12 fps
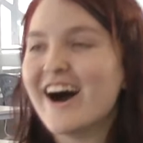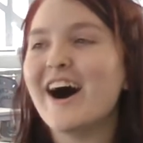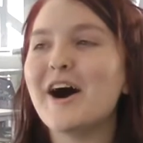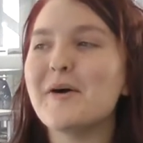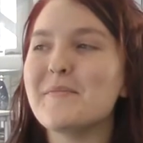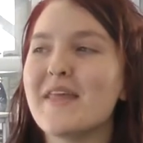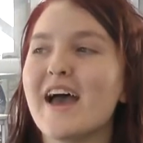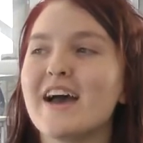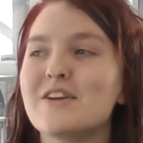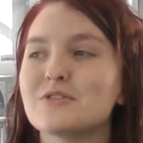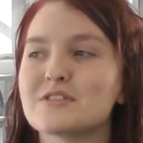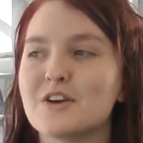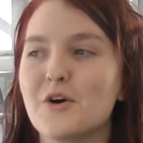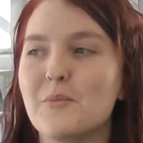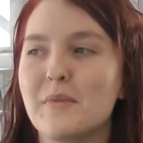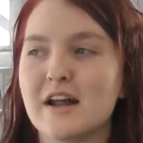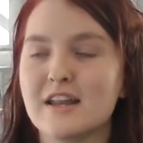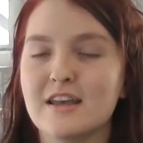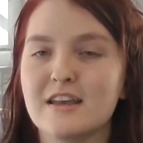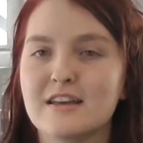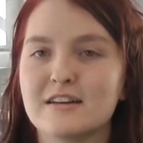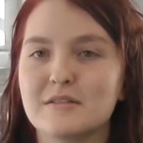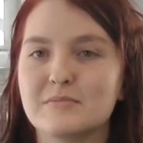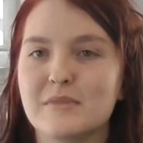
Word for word: Um, and also money, yeah,